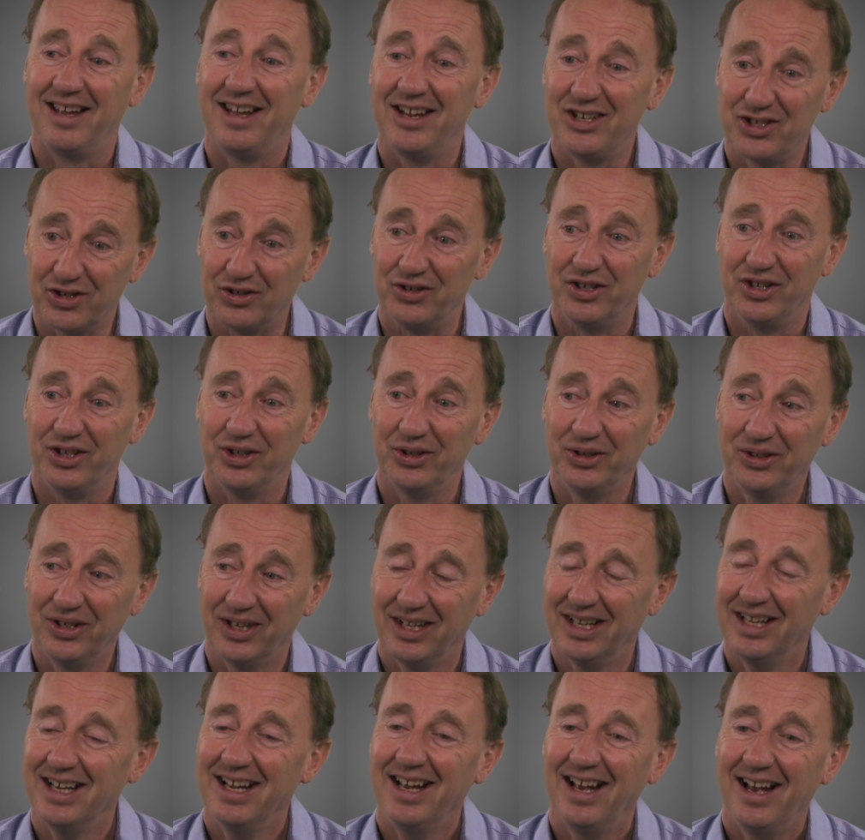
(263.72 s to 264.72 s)
He should
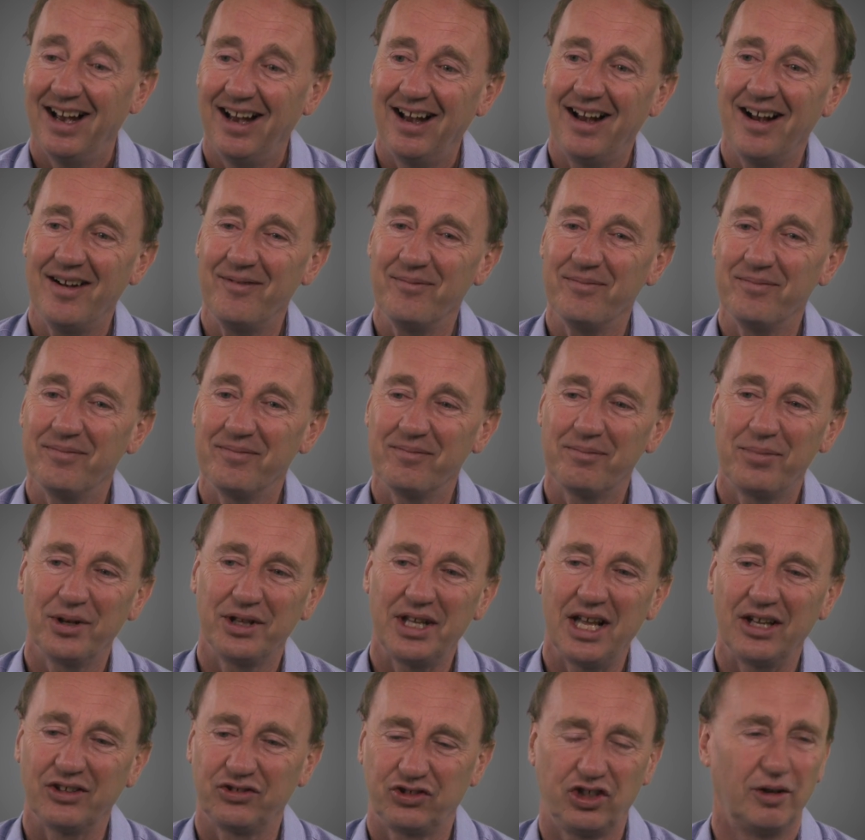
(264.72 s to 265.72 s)
do.
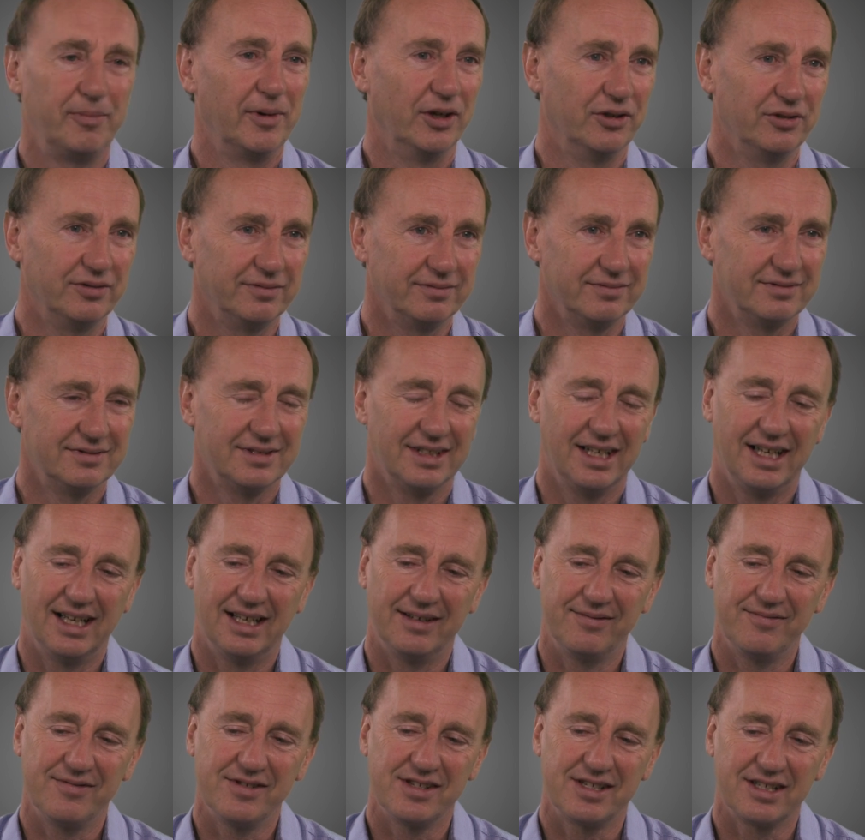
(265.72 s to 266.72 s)
But that's Tomo.
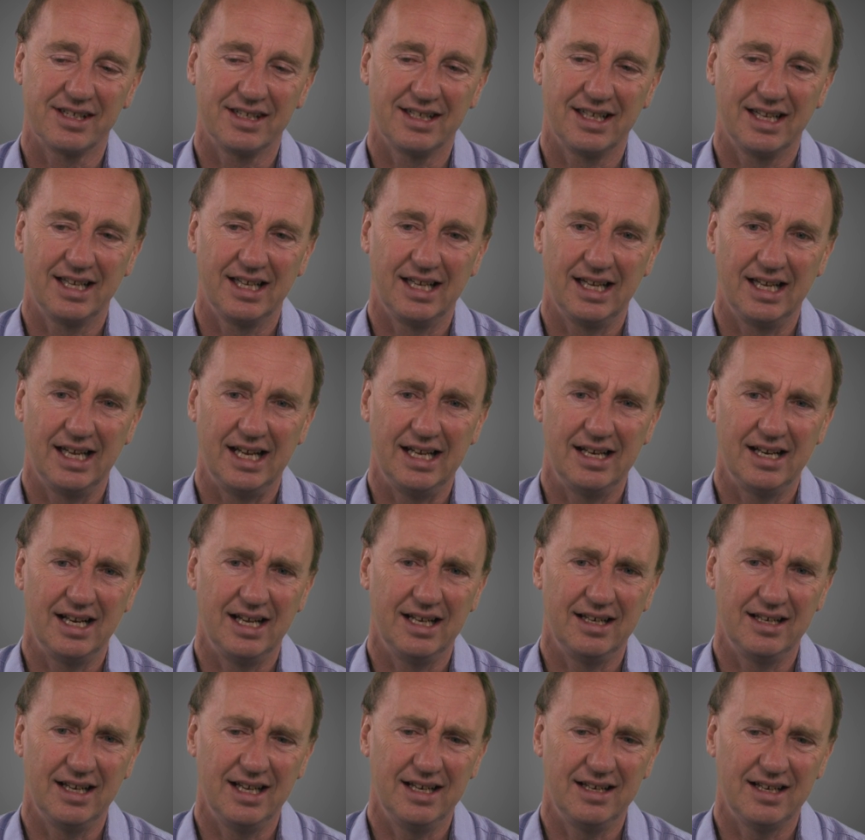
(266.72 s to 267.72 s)

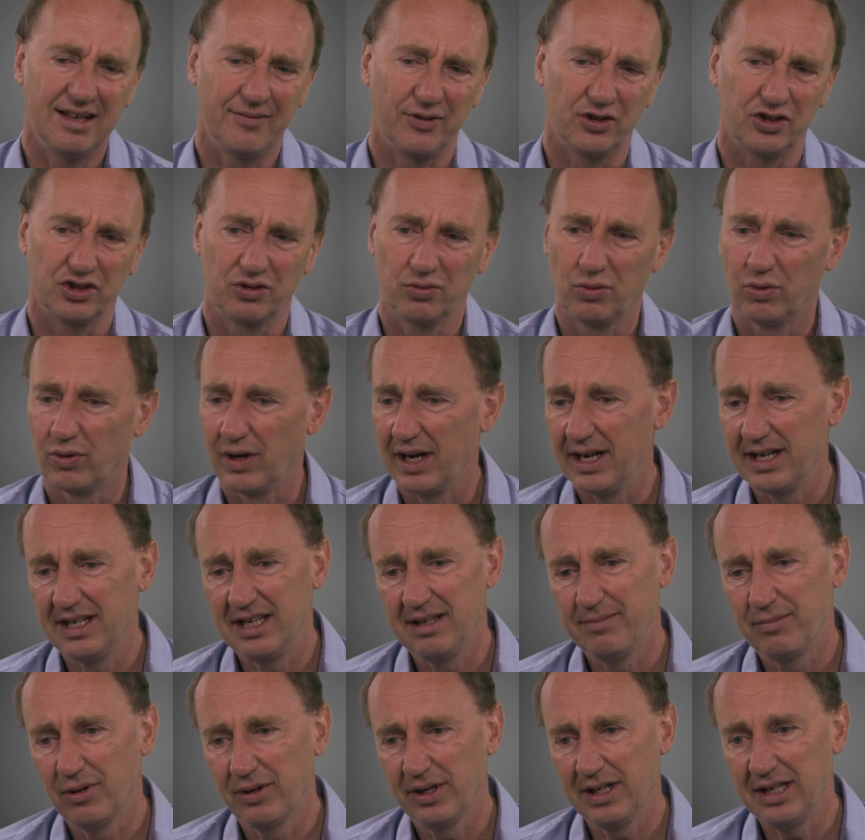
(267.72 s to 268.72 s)
He never swore at
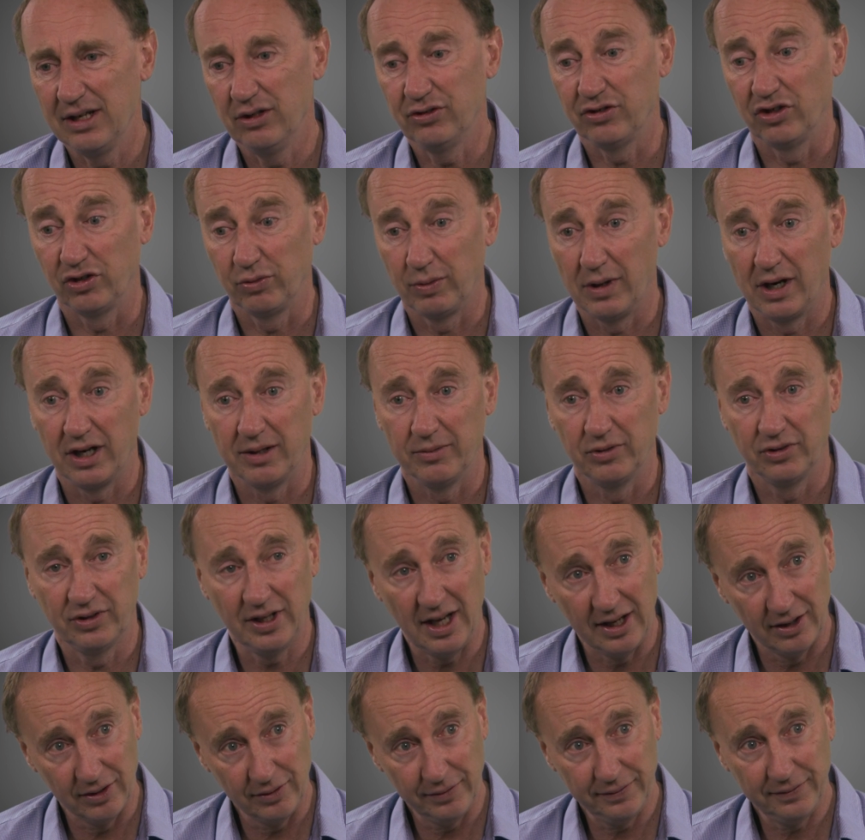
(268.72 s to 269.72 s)
anybody. He used to swear at
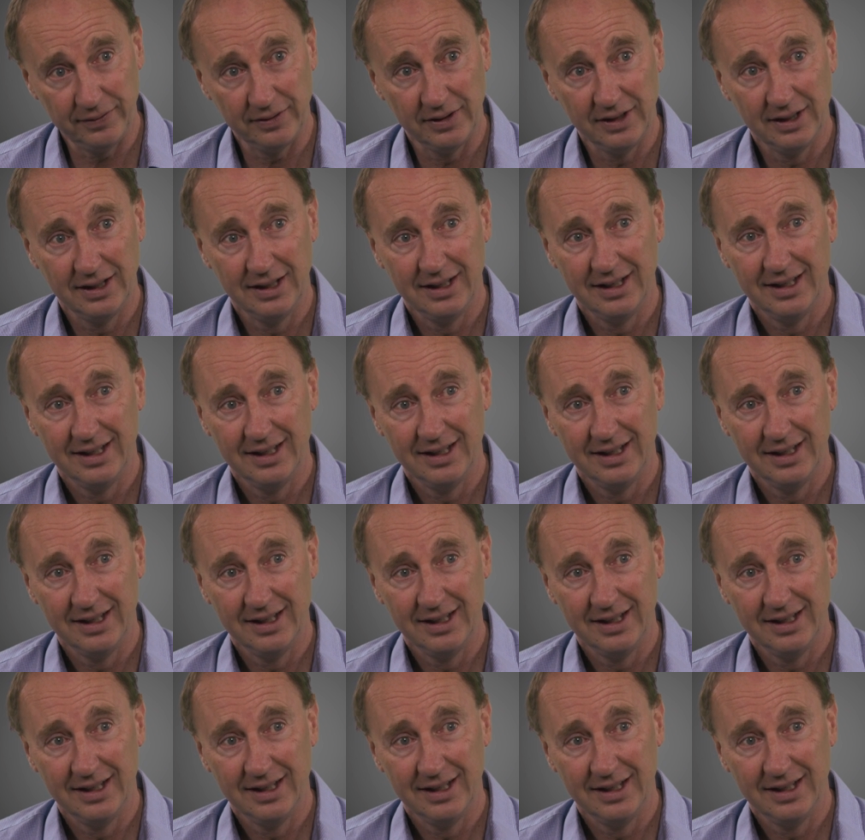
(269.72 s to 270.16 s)
himself.